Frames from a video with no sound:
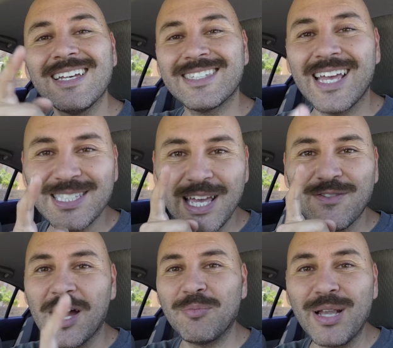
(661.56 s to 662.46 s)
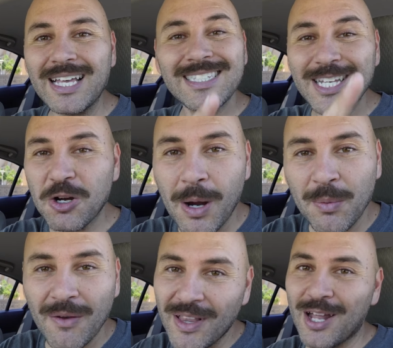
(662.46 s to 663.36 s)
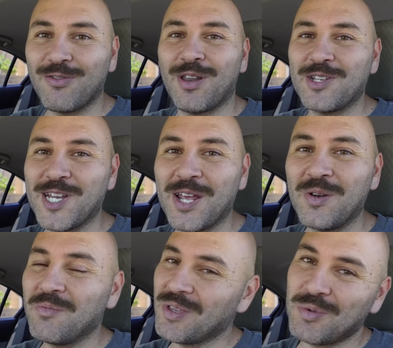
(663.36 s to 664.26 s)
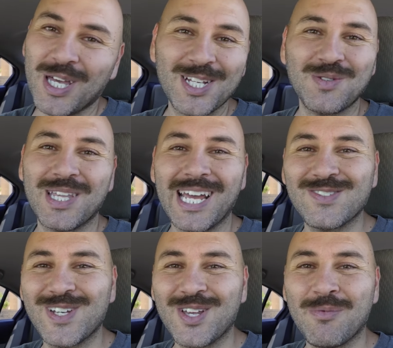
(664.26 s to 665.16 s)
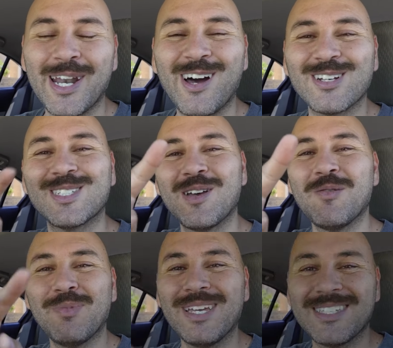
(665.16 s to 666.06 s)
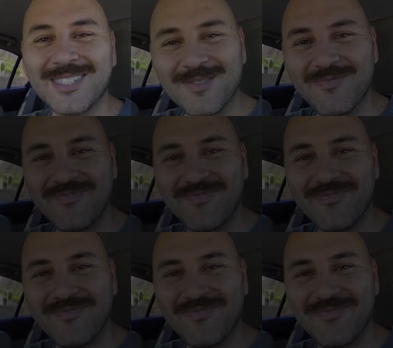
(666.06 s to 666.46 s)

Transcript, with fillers: Stay safe. God bless. Stick around. We have a lot of fun on the channel, and we'll catch you in the next video, my dogs. Peace.